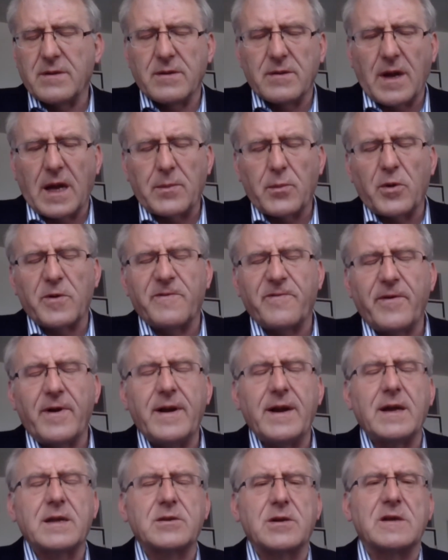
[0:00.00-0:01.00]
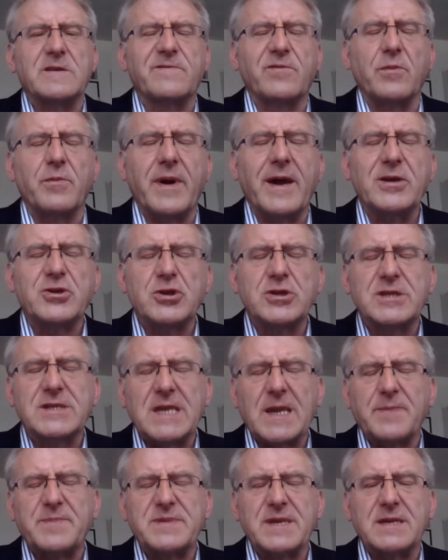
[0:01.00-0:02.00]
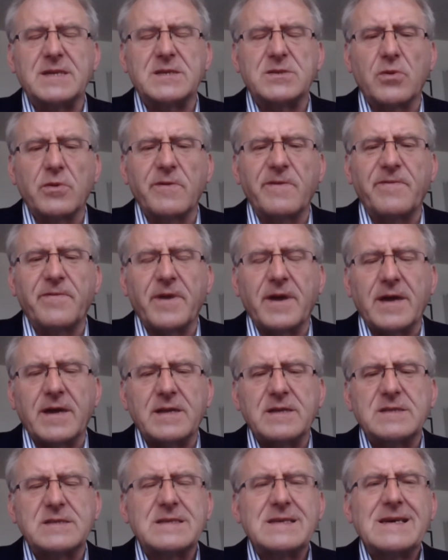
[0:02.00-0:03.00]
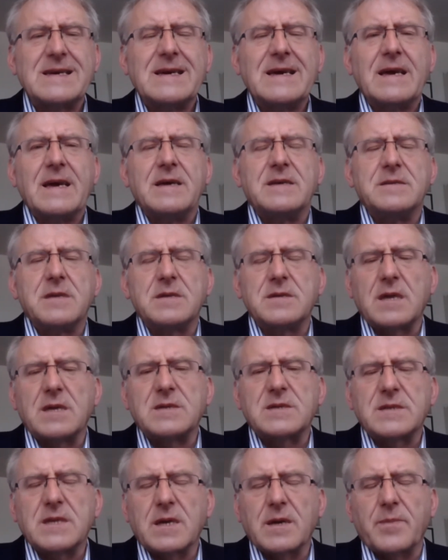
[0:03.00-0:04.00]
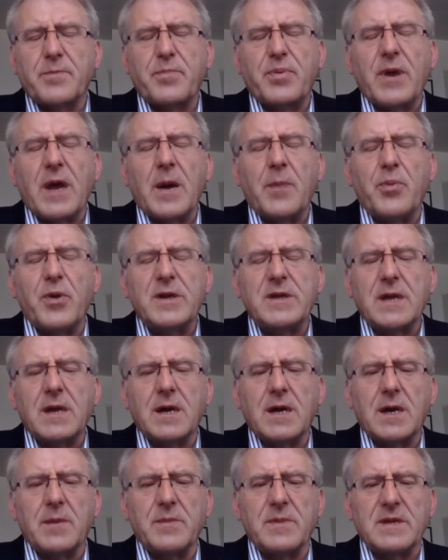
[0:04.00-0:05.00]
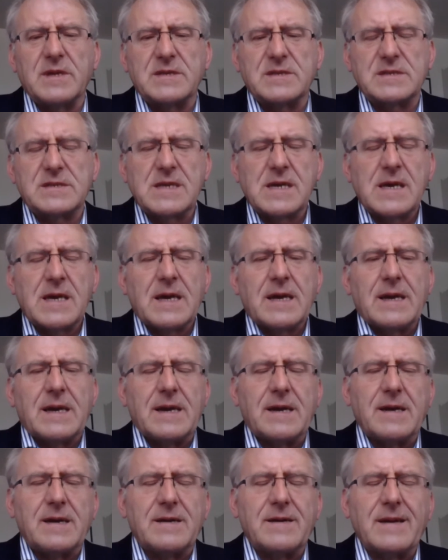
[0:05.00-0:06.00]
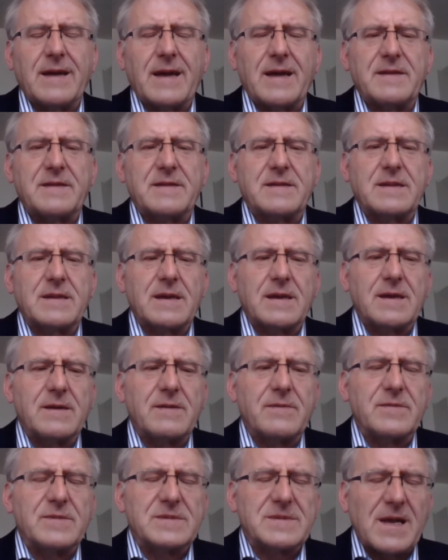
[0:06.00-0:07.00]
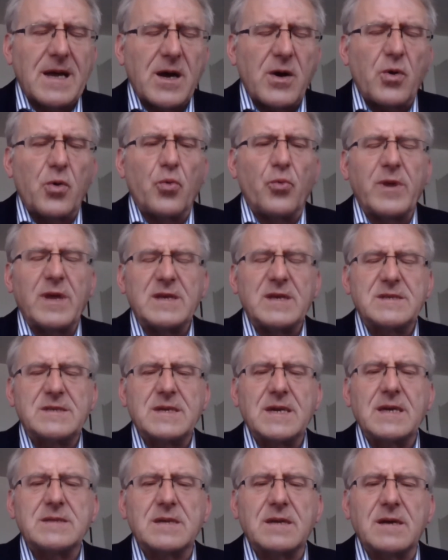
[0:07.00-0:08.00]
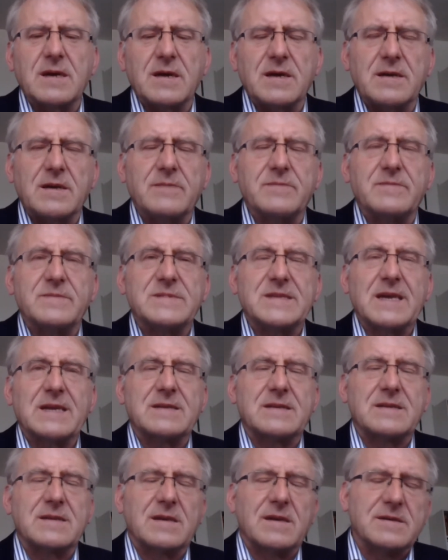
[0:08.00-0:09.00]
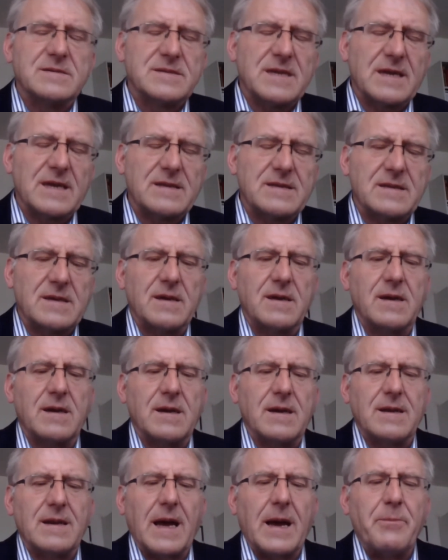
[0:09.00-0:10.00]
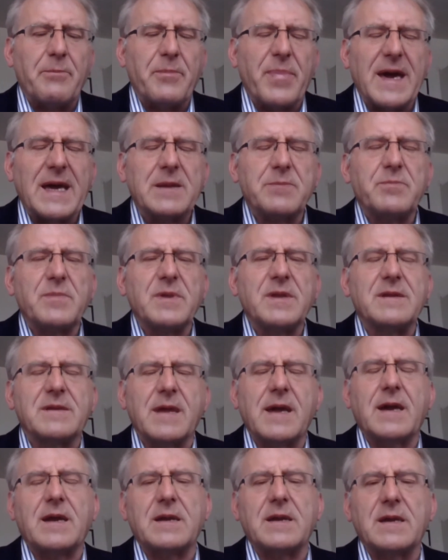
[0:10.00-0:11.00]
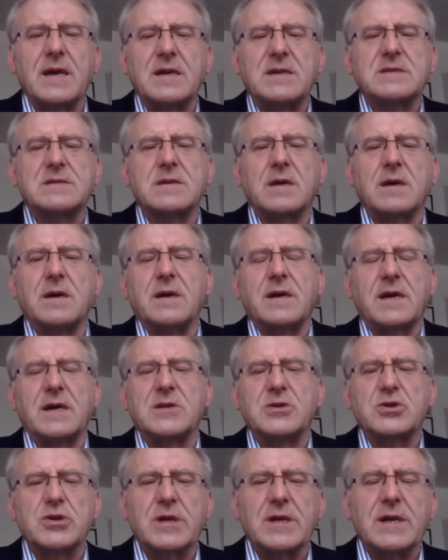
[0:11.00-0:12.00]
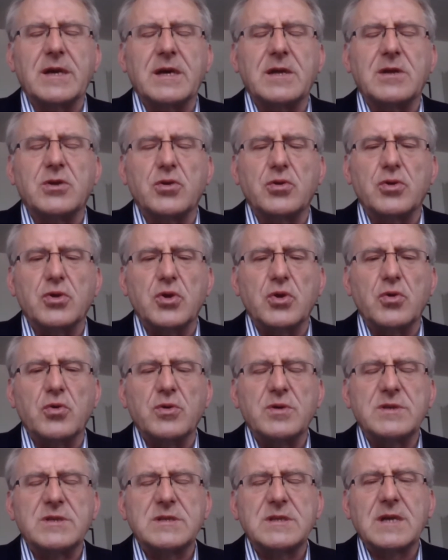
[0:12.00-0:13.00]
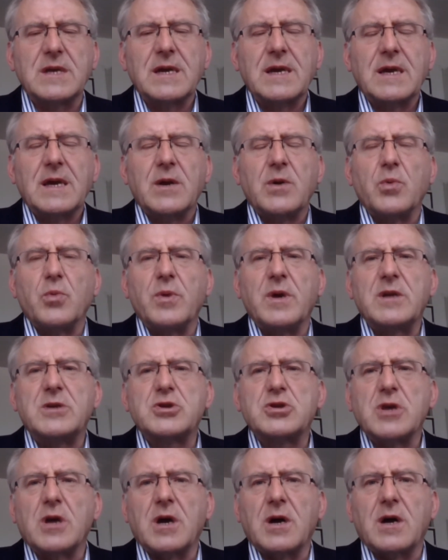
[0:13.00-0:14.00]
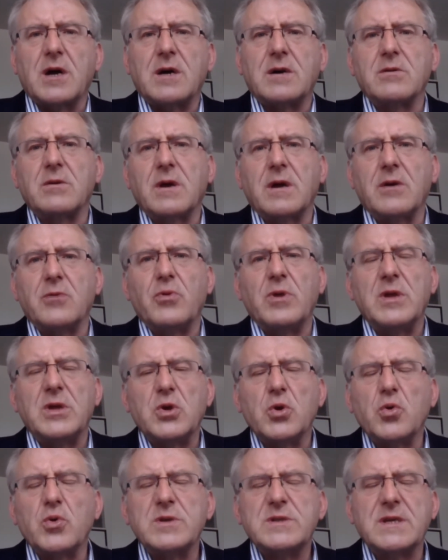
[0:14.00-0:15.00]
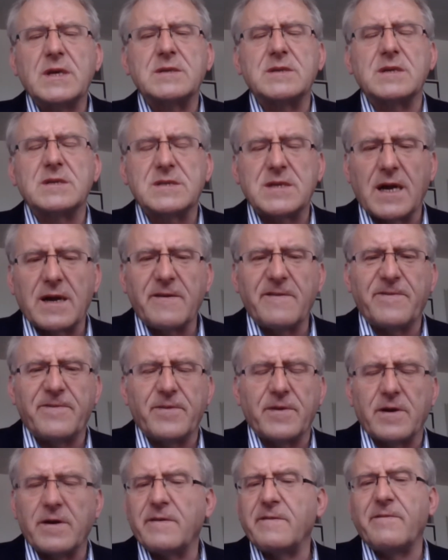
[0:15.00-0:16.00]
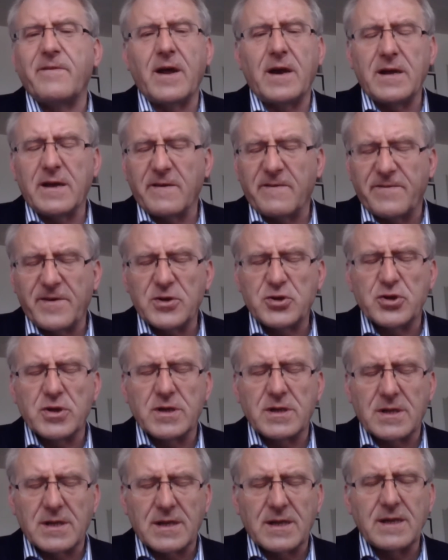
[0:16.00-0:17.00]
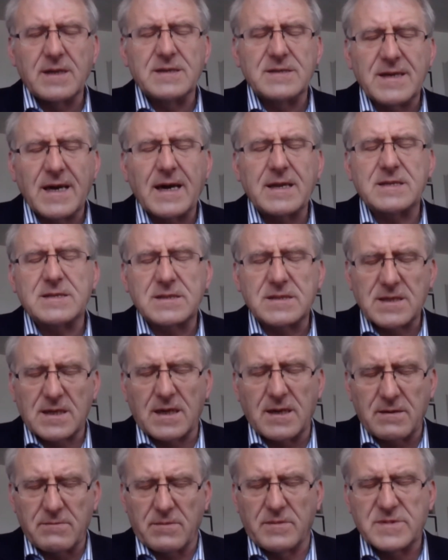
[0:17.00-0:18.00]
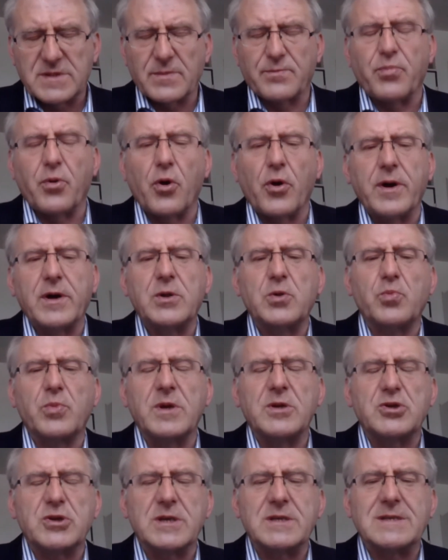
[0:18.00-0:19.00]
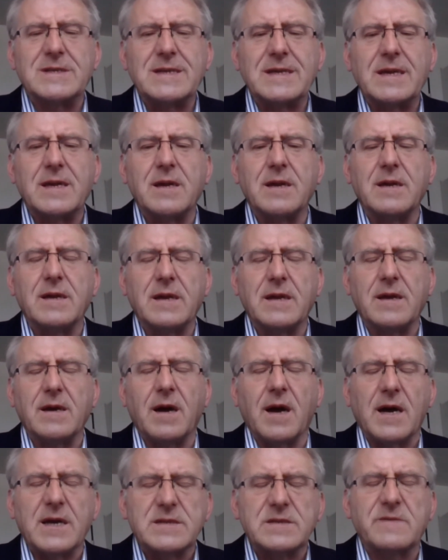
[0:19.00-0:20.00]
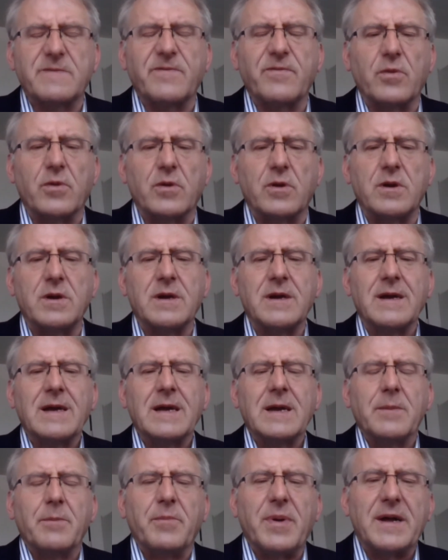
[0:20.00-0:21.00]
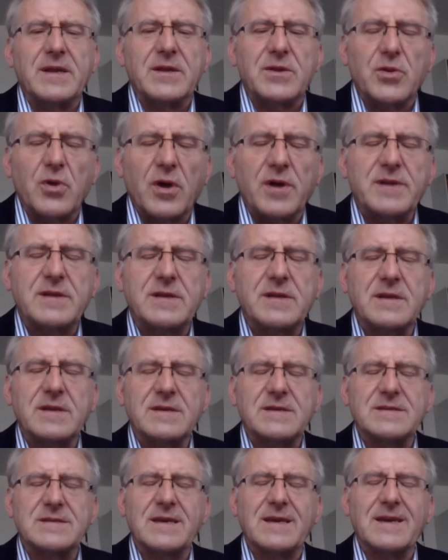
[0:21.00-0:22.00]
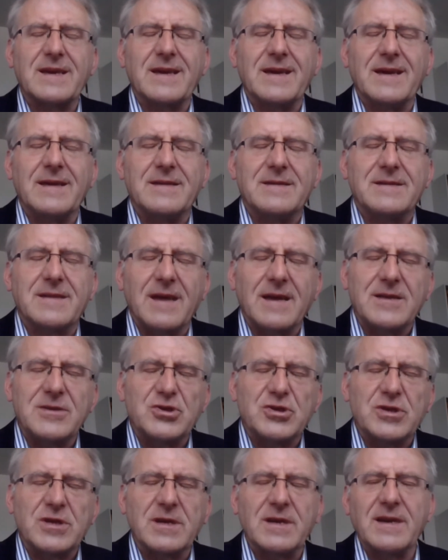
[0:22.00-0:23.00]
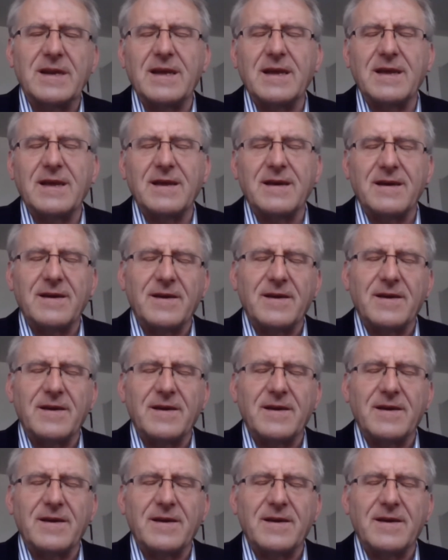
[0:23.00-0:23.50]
atmospheric transformation steps as sulfates. This is pretty harmless. And now we see that abatement techniques are actually introduced, which are reducing the sulfur very efficiently. That's the point which is legally asked for, but not the intentionally,